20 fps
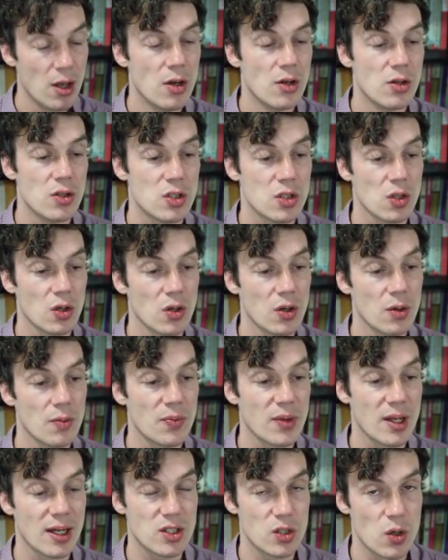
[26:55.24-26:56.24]
So
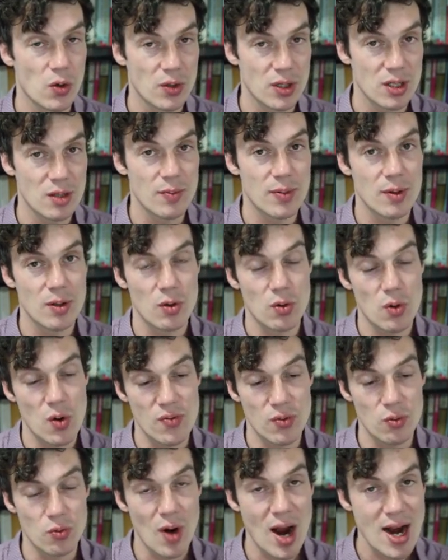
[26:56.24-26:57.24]
it's only
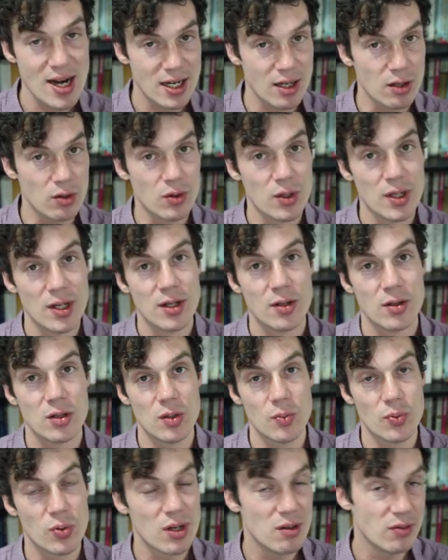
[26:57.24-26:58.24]
overriding the
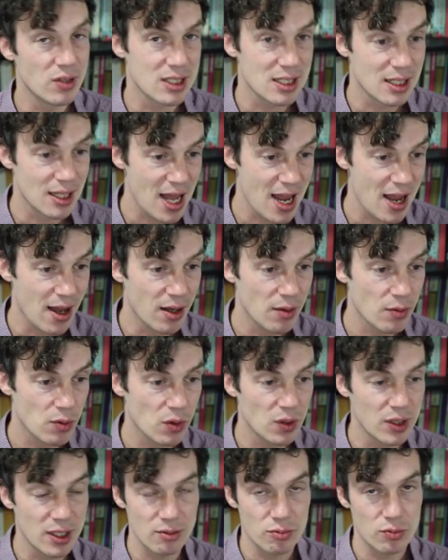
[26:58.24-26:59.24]
previous layer,
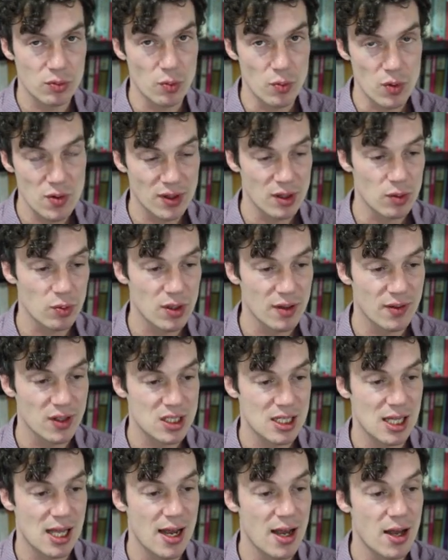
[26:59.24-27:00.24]
only removing the previous
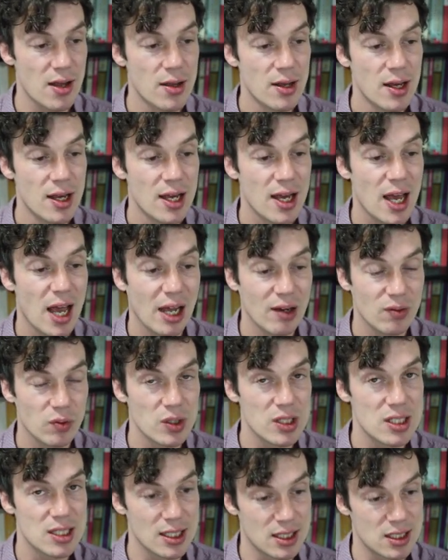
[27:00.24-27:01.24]
layer every
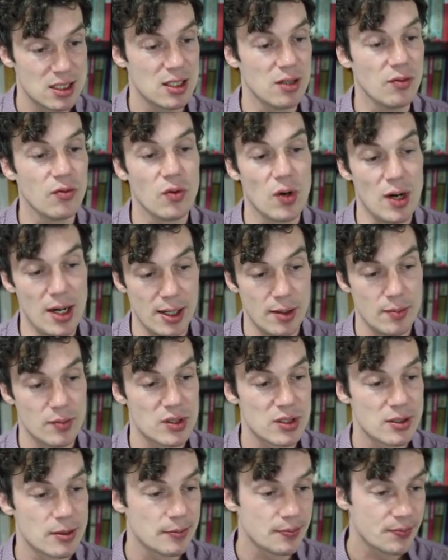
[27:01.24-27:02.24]
60
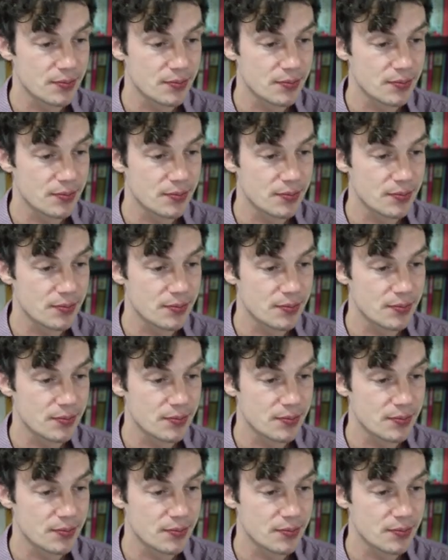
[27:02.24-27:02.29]
frames.